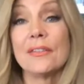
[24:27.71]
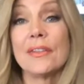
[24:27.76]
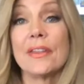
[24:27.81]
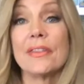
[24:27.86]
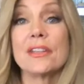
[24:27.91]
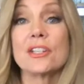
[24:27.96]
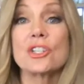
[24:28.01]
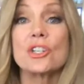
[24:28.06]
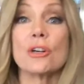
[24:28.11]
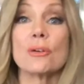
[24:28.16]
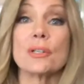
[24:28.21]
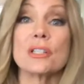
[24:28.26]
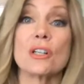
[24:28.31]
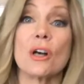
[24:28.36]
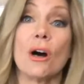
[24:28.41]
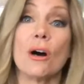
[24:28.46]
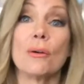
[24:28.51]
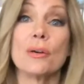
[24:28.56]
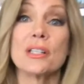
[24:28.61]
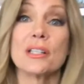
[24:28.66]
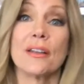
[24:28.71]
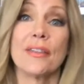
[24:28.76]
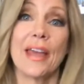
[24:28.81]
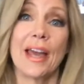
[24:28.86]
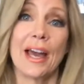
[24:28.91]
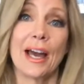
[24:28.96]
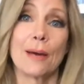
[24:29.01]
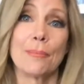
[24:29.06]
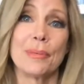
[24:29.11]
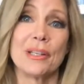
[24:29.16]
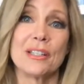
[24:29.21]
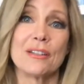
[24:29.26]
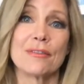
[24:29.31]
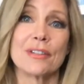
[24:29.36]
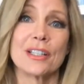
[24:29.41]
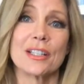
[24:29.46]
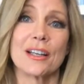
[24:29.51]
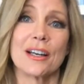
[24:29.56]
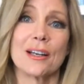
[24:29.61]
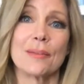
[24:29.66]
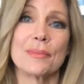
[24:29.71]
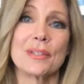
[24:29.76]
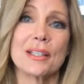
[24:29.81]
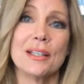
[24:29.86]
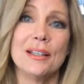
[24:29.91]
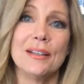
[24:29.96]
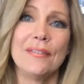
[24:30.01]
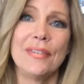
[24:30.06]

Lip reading: then the show is always on the app at different times.